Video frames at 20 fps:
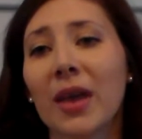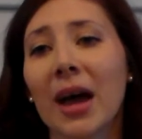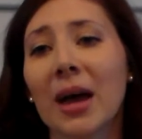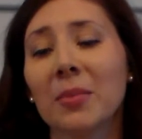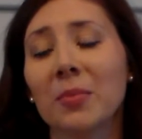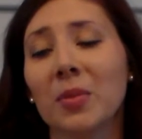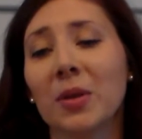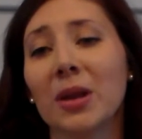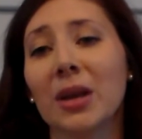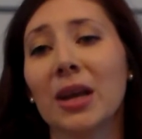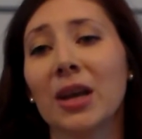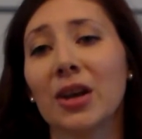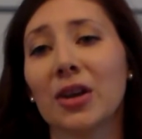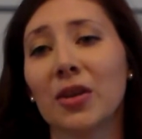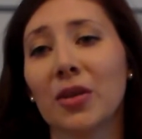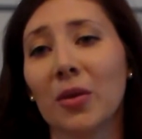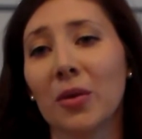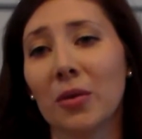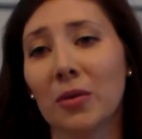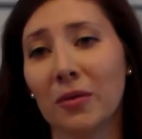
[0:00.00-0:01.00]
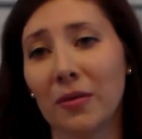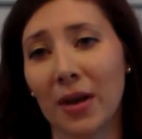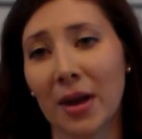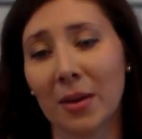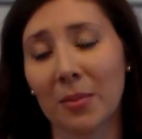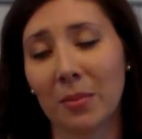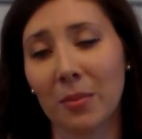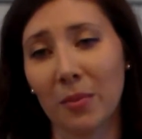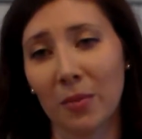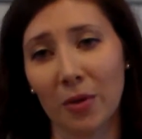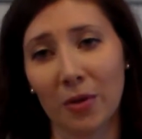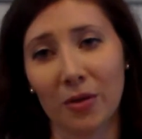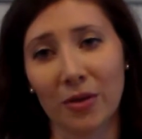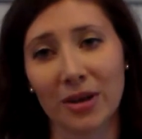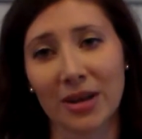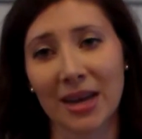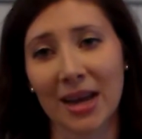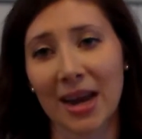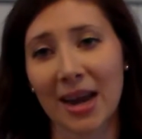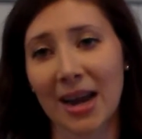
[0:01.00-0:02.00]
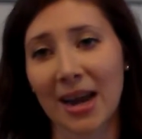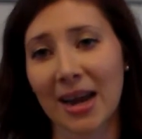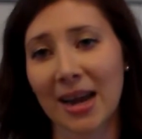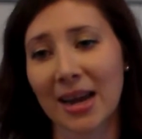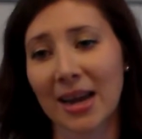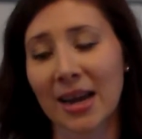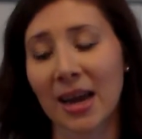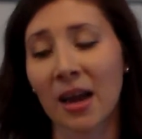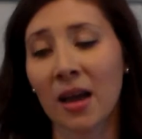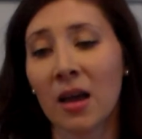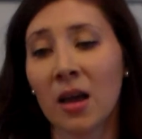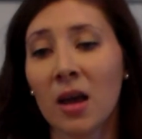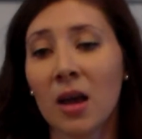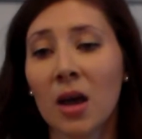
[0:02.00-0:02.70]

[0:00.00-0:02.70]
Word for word: that bleak November day